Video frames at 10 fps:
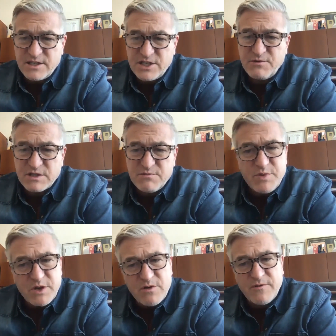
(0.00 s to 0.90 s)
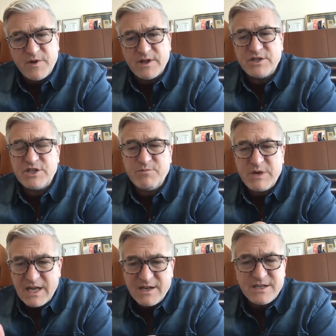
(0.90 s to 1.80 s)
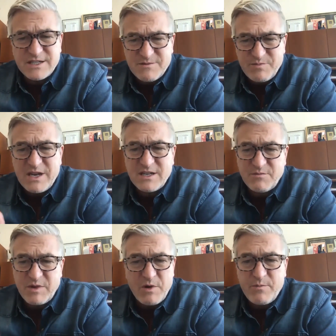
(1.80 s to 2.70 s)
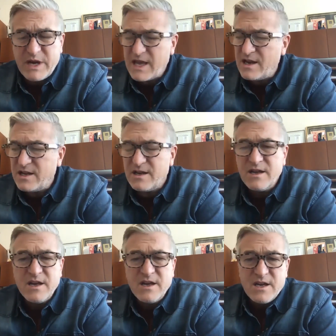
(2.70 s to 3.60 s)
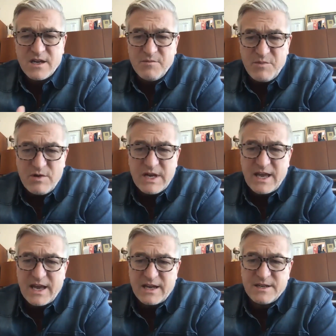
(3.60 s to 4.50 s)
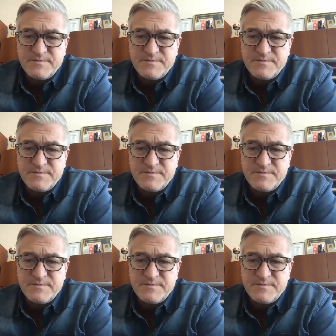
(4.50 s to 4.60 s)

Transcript: She was beautiful, and she began to speak to me. We began to communicate,